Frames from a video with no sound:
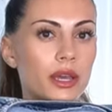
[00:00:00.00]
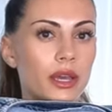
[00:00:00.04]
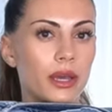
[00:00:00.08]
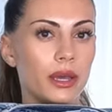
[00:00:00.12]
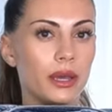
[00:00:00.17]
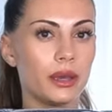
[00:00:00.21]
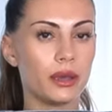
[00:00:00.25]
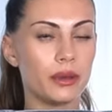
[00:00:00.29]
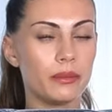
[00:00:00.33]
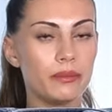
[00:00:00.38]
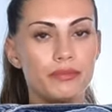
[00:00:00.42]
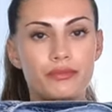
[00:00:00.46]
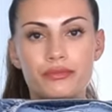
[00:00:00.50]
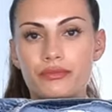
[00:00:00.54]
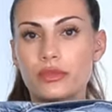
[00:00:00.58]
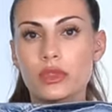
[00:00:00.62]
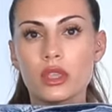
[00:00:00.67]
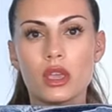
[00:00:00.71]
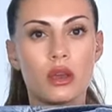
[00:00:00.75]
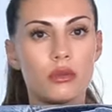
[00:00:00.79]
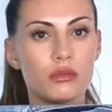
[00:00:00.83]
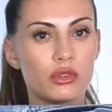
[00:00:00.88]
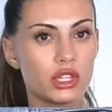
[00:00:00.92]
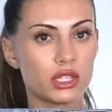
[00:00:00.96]

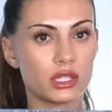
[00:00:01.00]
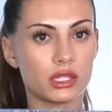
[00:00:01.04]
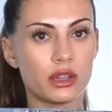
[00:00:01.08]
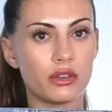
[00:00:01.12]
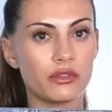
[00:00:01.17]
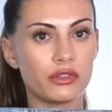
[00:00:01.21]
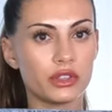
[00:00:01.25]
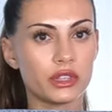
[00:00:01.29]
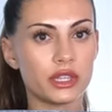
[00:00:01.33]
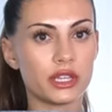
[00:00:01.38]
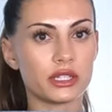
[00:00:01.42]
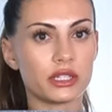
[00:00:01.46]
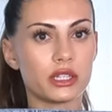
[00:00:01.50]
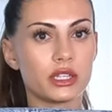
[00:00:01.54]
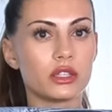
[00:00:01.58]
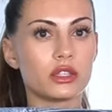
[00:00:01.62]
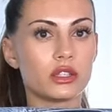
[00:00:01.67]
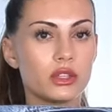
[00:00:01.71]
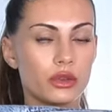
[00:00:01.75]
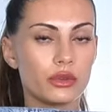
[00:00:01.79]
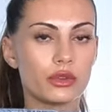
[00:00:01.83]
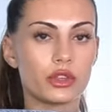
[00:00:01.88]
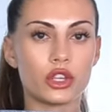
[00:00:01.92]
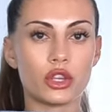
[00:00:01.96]
I'm just loving this, it's
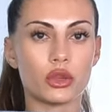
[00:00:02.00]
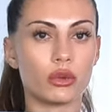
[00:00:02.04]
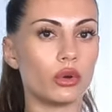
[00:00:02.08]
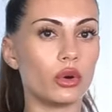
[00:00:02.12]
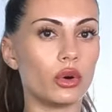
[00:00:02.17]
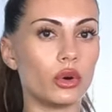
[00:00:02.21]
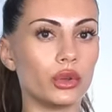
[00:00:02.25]
so cute